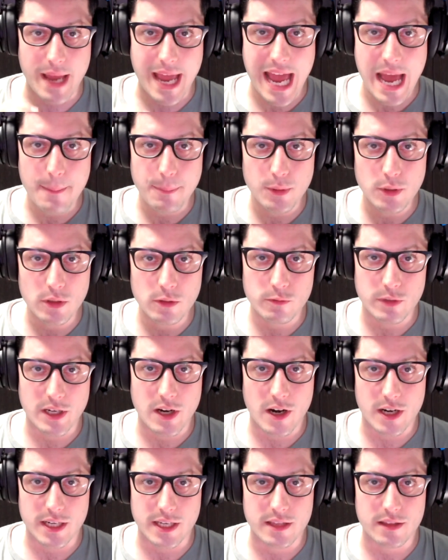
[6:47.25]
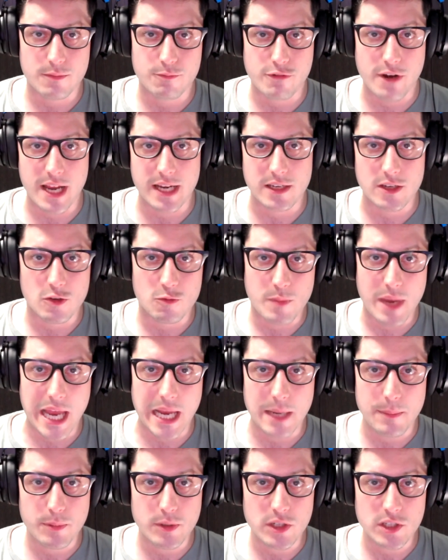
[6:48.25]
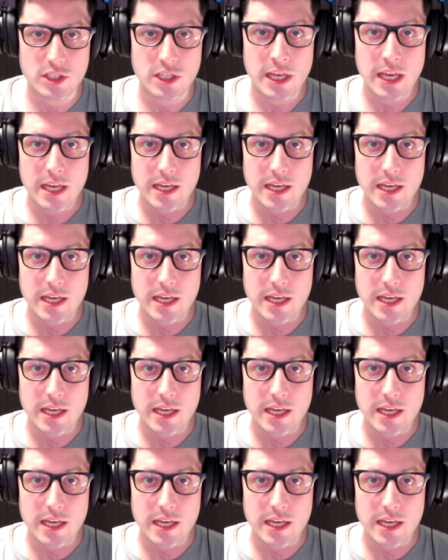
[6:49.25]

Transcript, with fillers: Apple regarding the brand new MacBooks.